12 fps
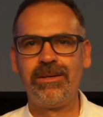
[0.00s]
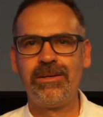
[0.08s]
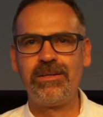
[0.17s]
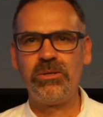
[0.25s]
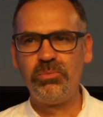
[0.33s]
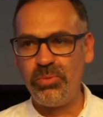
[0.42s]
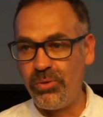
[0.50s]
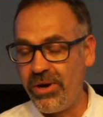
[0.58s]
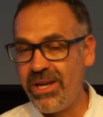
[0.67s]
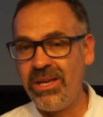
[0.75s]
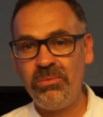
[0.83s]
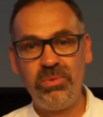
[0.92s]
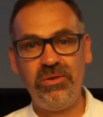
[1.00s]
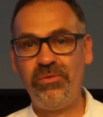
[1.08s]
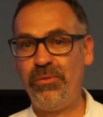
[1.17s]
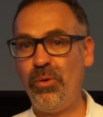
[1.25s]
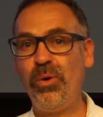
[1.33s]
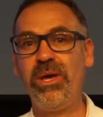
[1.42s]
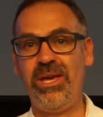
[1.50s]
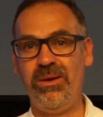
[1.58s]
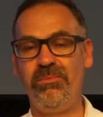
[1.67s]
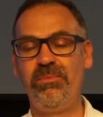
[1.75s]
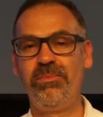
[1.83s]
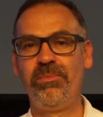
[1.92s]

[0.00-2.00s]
to bring before him